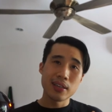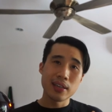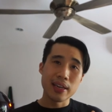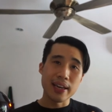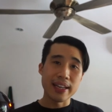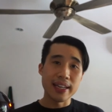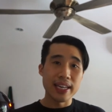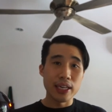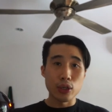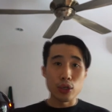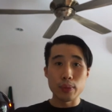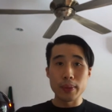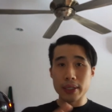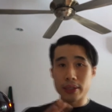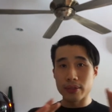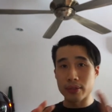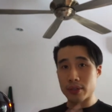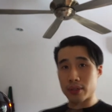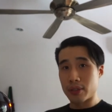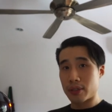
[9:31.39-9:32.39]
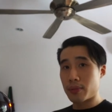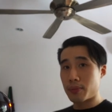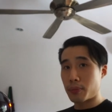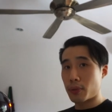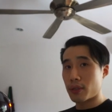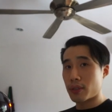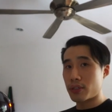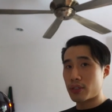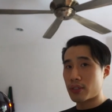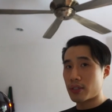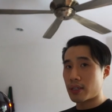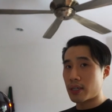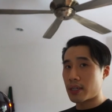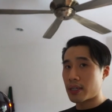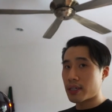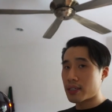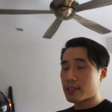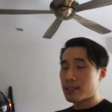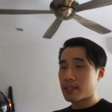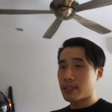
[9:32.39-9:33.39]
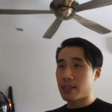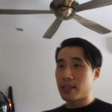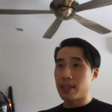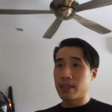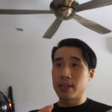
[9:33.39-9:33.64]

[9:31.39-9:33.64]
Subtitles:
and then I go back to the girl, polish her eyes,